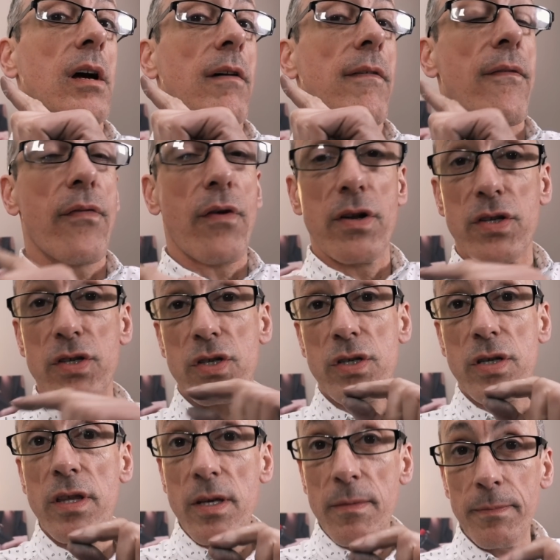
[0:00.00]
fronts
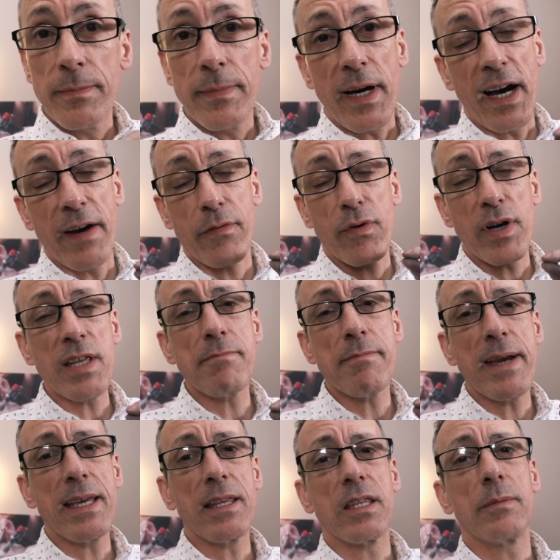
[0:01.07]
to them. I've already
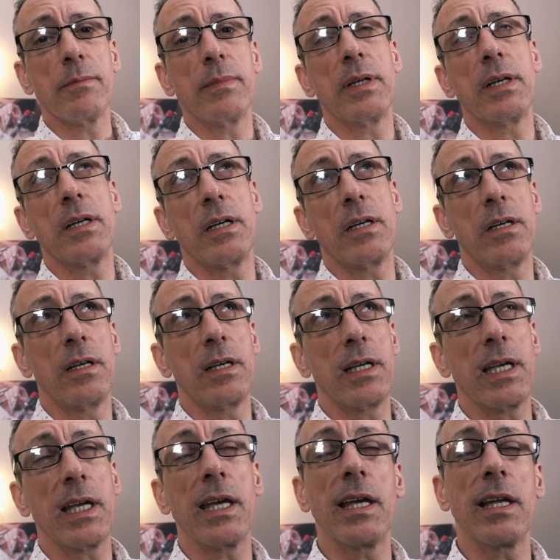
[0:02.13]
made them
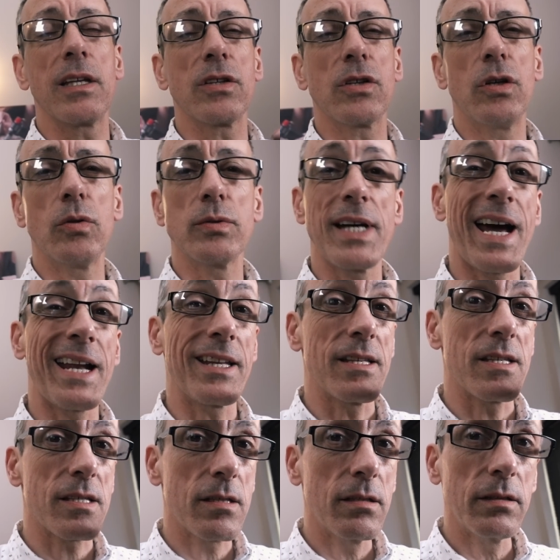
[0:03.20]
in gold and
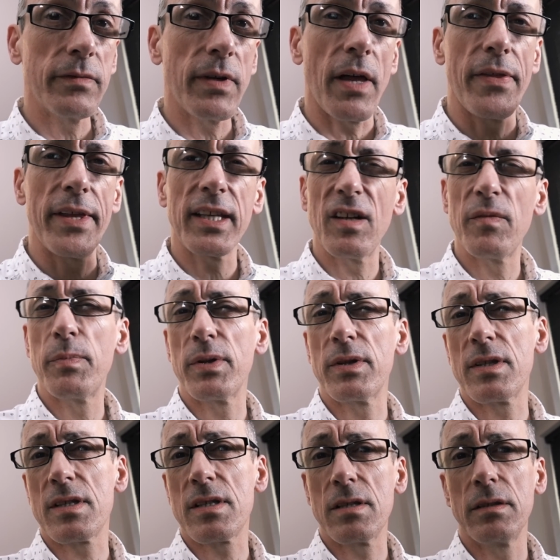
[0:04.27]
in silver. I think I've
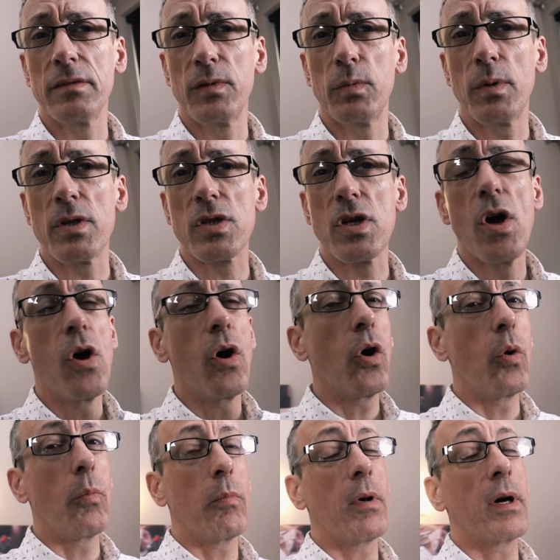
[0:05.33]
put the silver ones
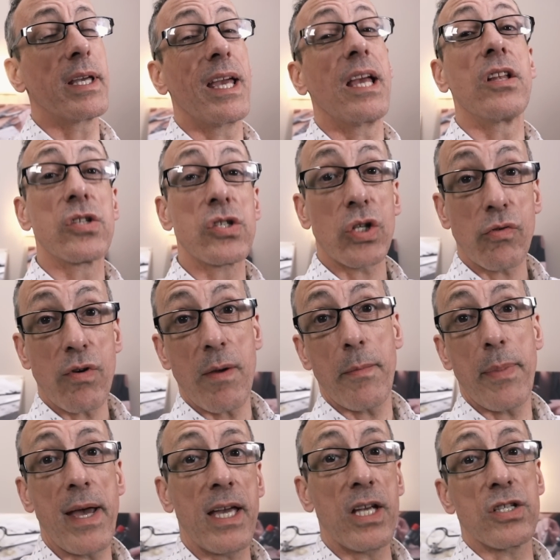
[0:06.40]
on my
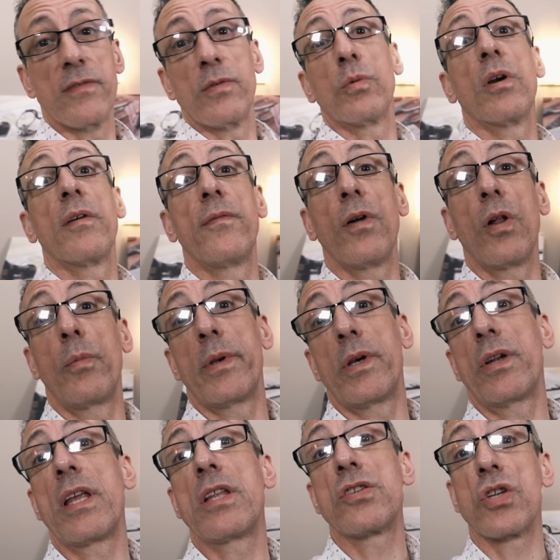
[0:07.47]
Instagram page. If you want to follow me
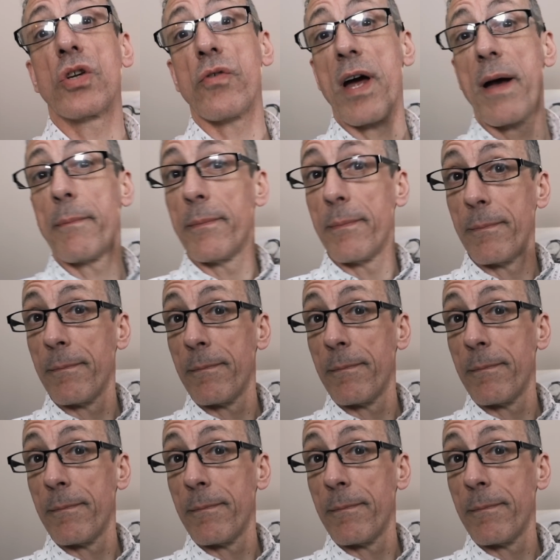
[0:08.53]
on Instagram,